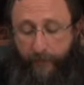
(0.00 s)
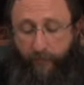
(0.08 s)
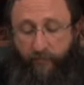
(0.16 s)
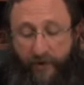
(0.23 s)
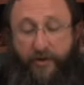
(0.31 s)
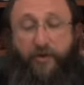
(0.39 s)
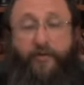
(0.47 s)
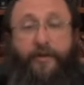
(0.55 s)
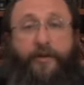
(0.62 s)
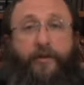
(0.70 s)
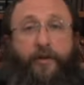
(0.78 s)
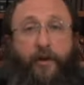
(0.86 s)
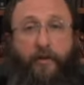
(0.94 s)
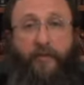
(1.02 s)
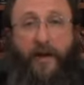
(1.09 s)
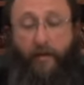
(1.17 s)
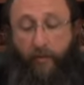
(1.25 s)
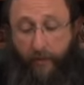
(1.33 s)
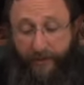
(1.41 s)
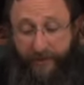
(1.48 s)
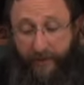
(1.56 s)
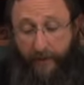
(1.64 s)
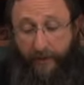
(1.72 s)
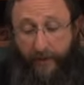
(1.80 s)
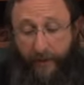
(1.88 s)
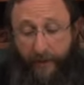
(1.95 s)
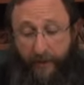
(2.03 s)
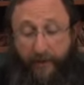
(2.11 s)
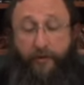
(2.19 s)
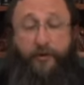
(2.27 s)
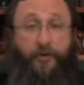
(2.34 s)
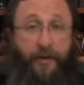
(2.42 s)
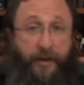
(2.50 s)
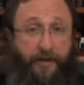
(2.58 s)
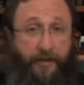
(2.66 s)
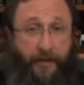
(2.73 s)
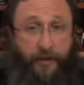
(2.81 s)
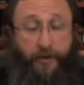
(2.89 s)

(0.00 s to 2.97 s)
rendering of how it was done in another tractate,